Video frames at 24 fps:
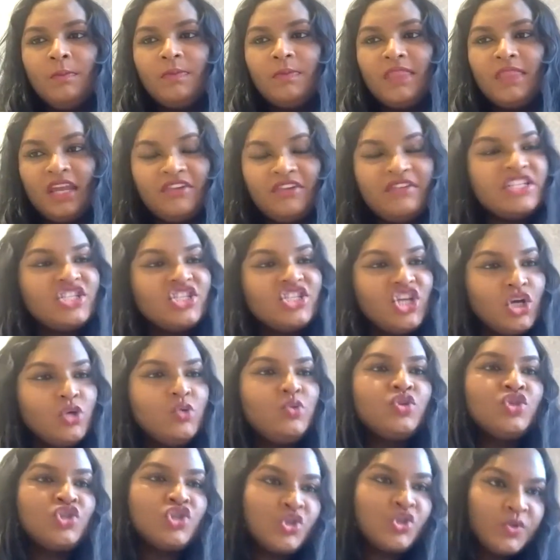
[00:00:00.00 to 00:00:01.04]
There is no
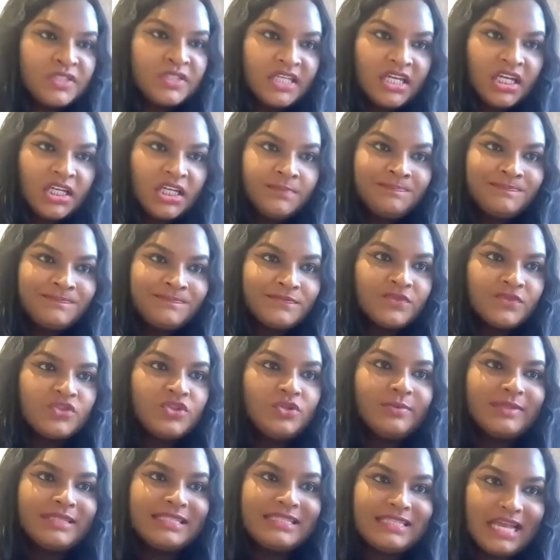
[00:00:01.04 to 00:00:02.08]
duty
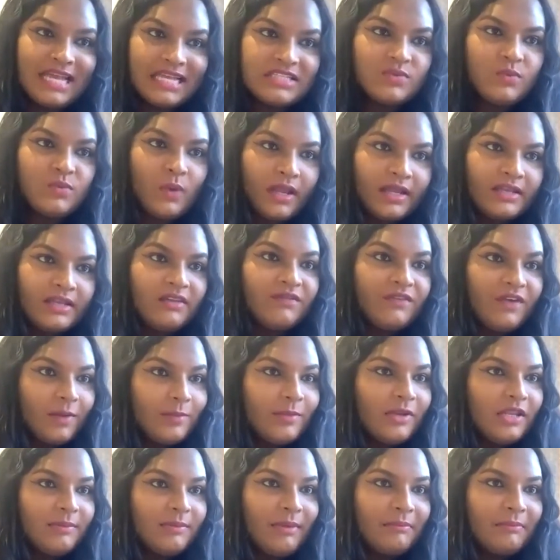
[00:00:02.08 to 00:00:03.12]
to assess wider
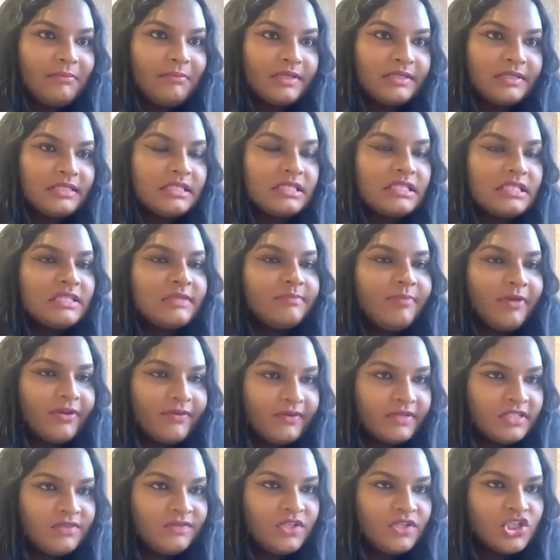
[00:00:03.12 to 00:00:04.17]
family members. The
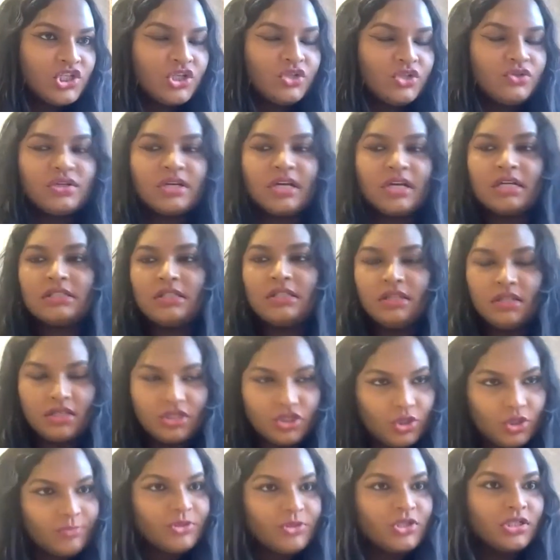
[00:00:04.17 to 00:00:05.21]
spirit of the Children Act and the
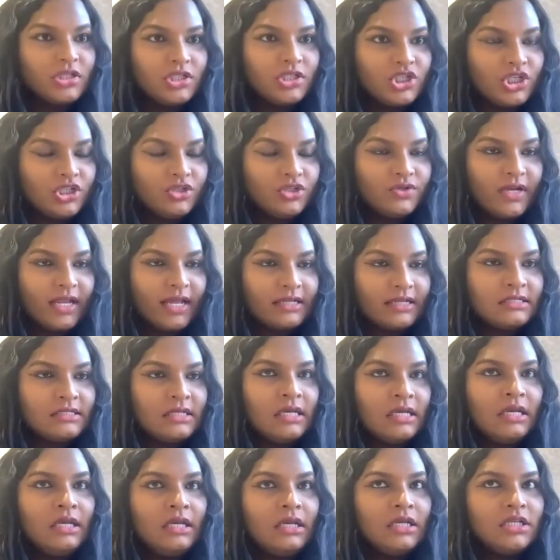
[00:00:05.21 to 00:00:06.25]
Adoption and Children Act
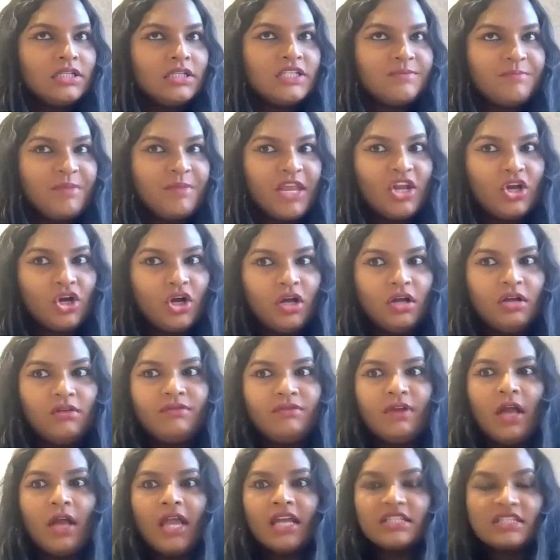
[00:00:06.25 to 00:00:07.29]
speak of
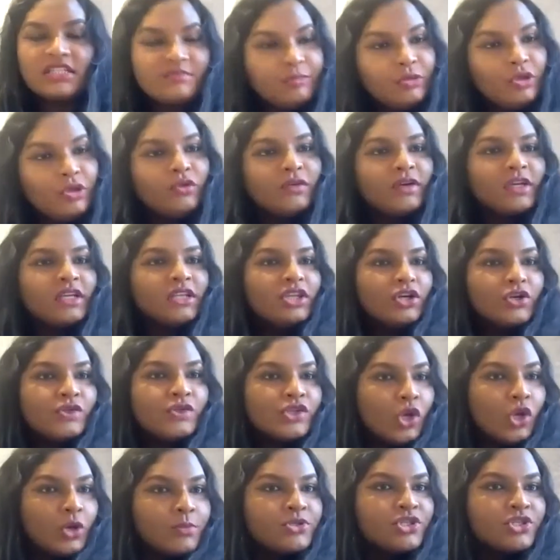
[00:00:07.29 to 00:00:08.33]
exploring those
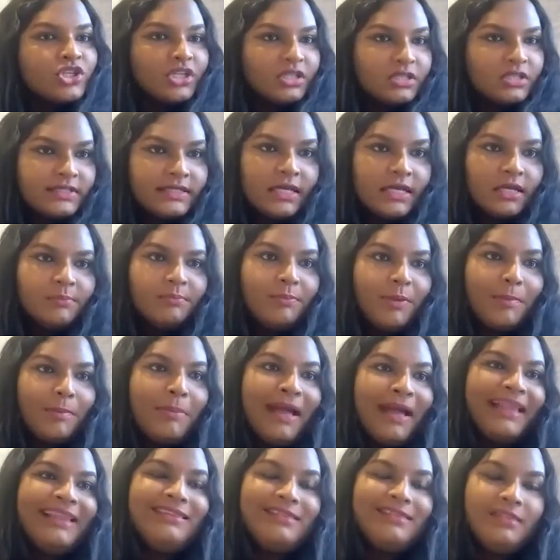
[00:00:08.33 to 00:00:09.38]
options, but
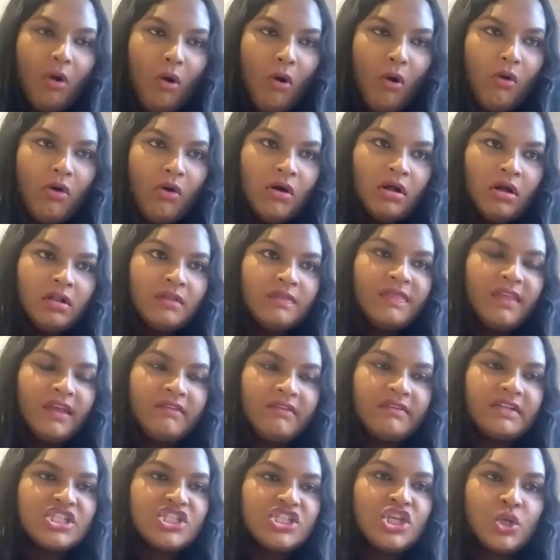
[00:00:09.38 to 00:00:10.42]
by law, there
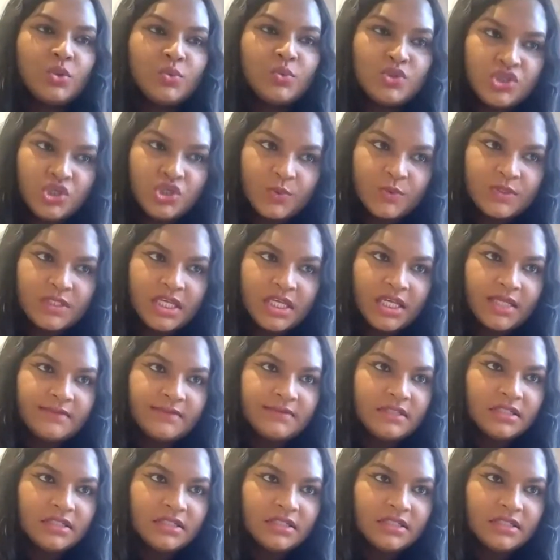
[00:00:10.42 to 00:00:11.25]
is no duty.